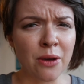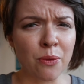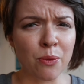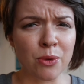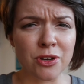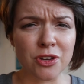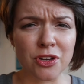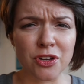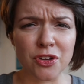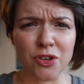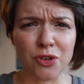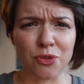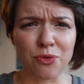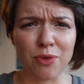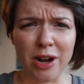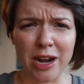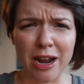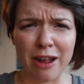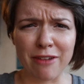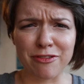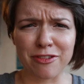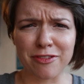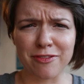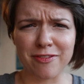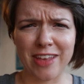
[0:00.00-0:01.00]
which is a
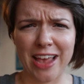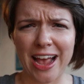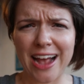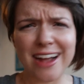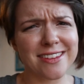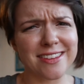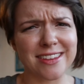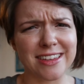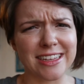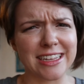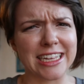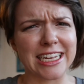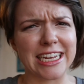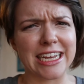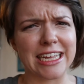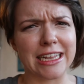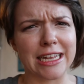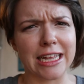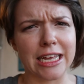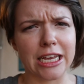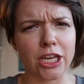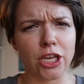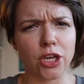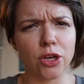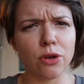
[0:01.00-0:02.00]
runoff of
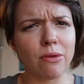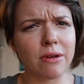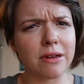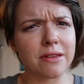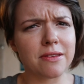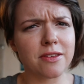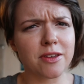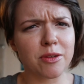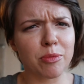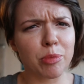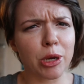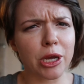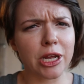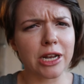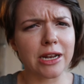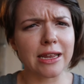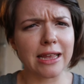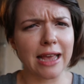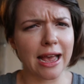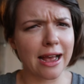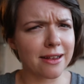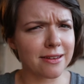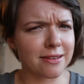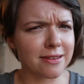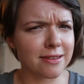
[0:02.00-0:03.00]
gasoline. Like, who wants to
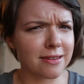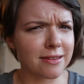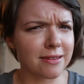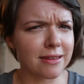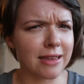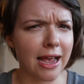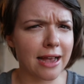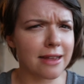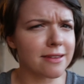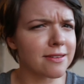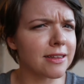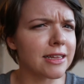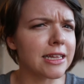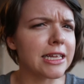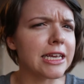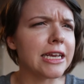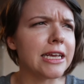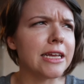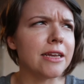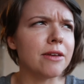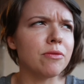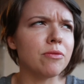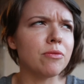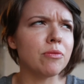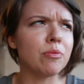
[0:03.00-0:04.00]
put
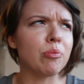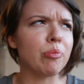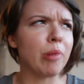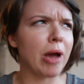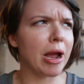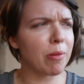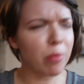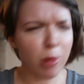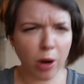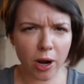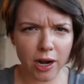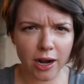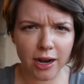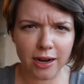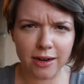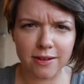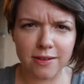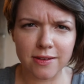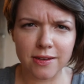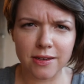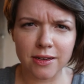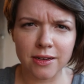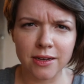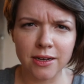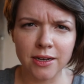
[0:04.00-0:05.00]
gasoline
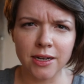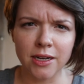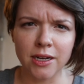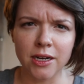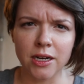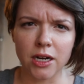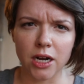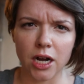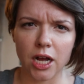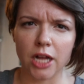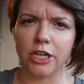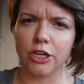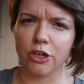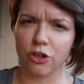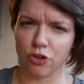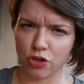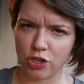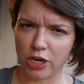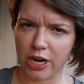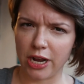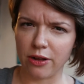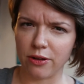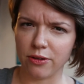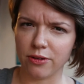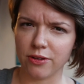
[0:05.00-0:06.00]
byproduct on your
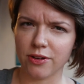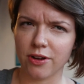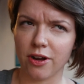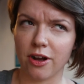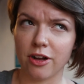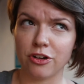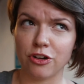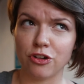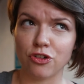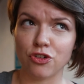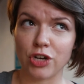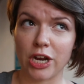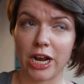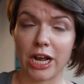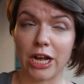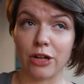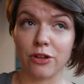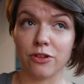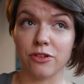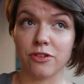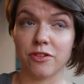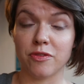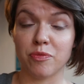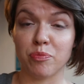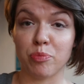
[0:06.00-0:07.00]

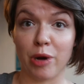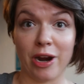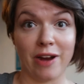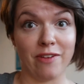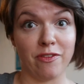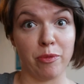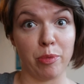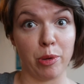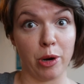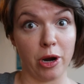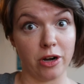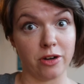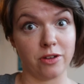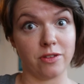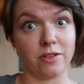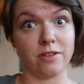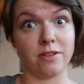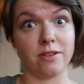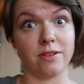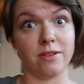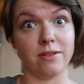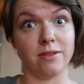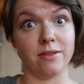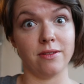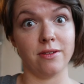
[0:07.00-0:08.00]
child's private
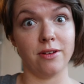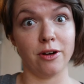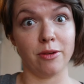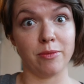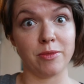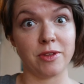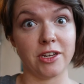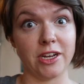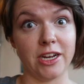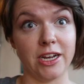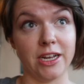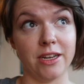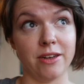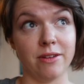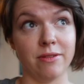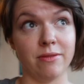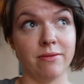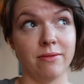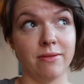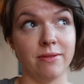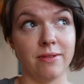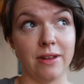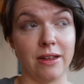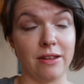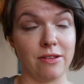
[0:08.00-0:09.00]
parts? You know what I'm
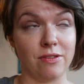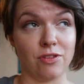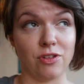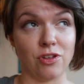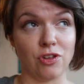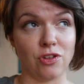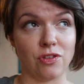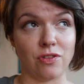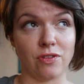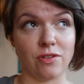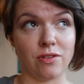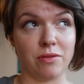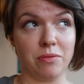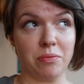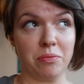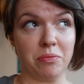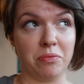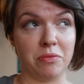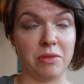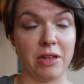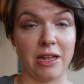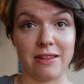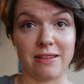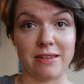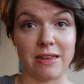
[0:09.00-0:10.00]
saying? It's just,
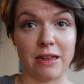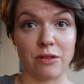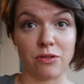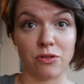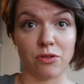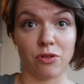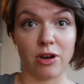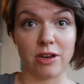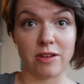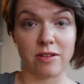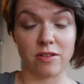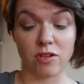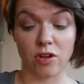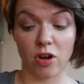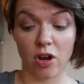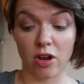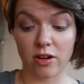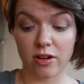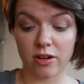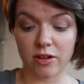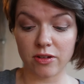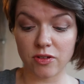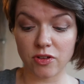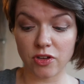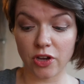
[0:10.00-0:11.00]
that sounds crazy
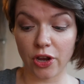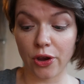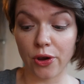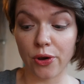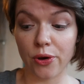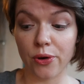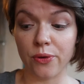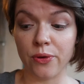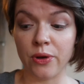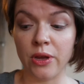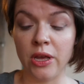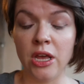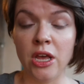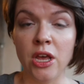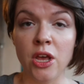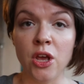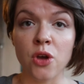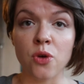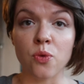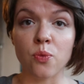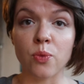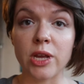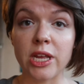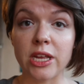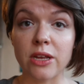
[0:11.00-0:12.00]
talk. So
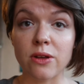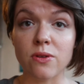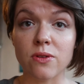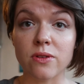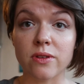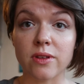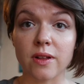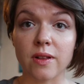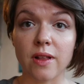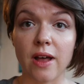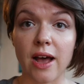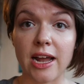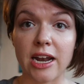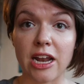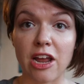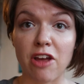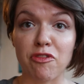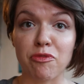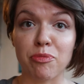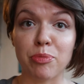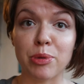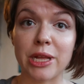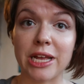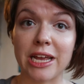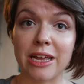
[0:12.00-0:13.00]
we use a lot
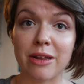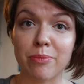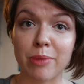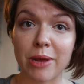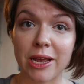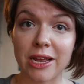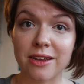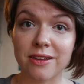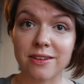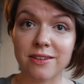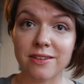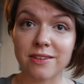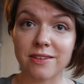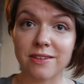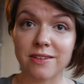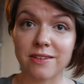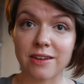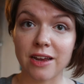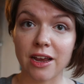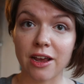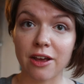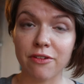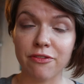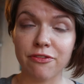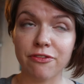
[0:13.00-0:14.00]
of plant-based
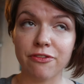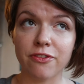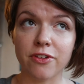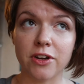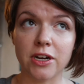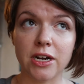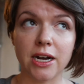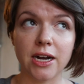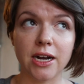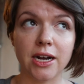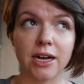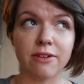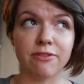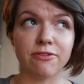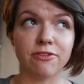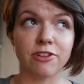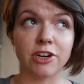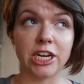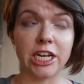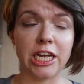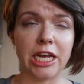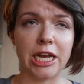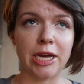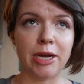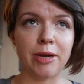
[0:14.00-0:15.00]
stuff for
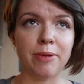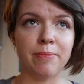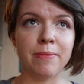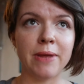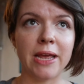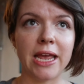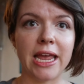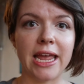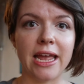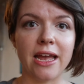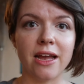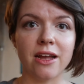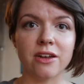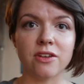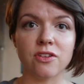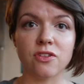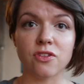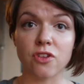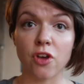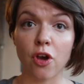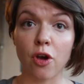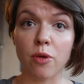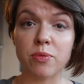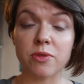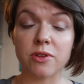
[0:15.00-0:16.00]
him, and
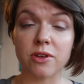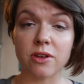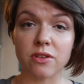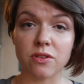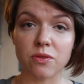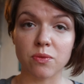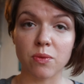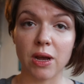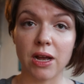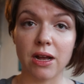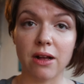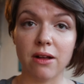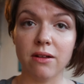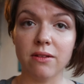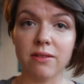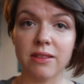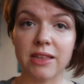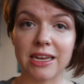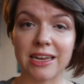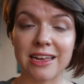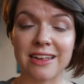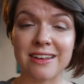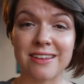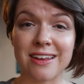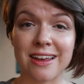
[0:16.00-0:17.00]
soaps as well
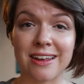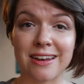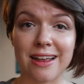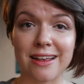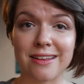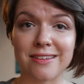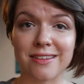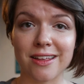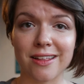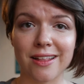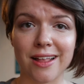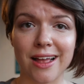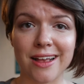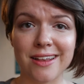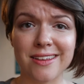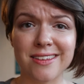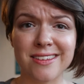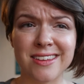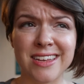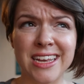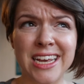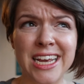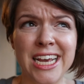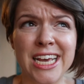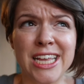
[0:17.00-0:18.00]
that contain
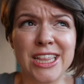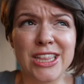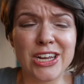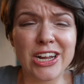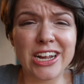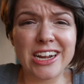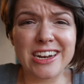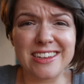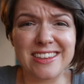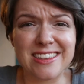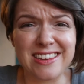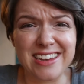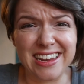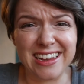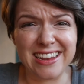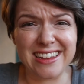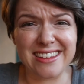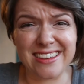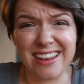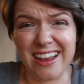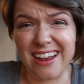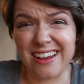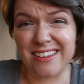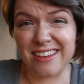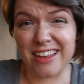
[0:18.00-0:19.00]
SLS. They're gonna sting
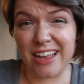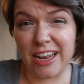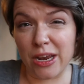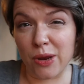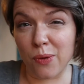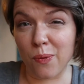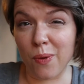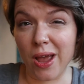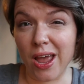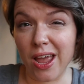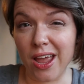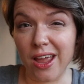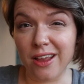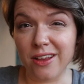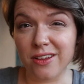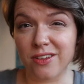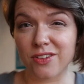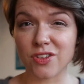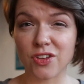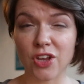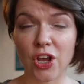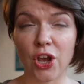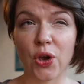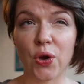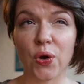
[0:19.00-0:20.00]
his eyes anyway,
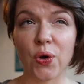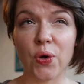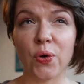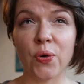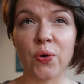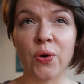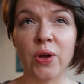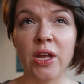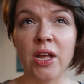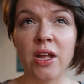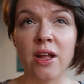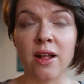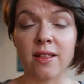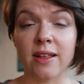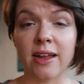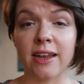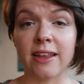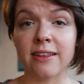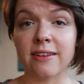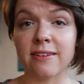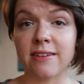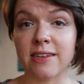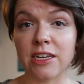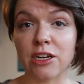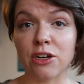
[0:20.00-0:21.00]
so a lot
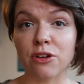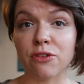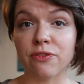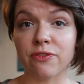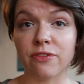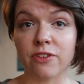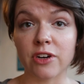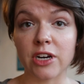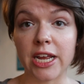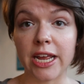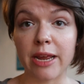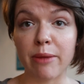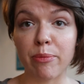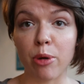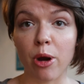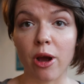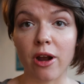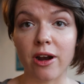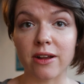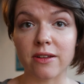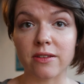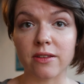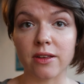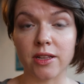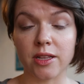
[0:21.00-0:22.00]
of the tear-free
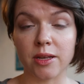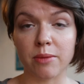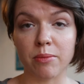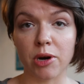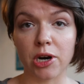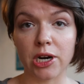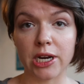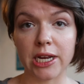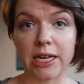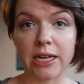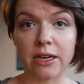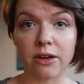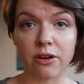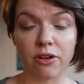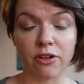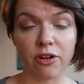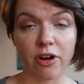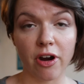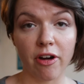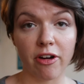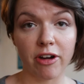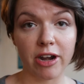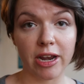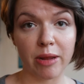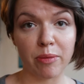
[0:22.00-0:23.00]
products on the market
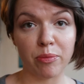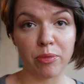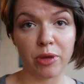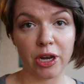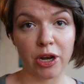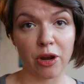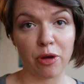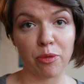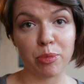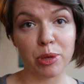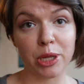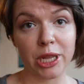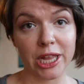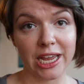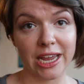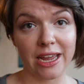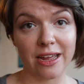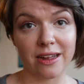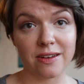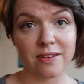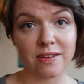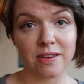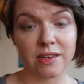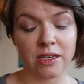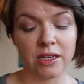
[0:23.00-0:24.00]
are already,
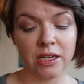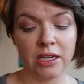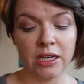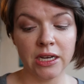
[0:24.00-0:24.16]
plant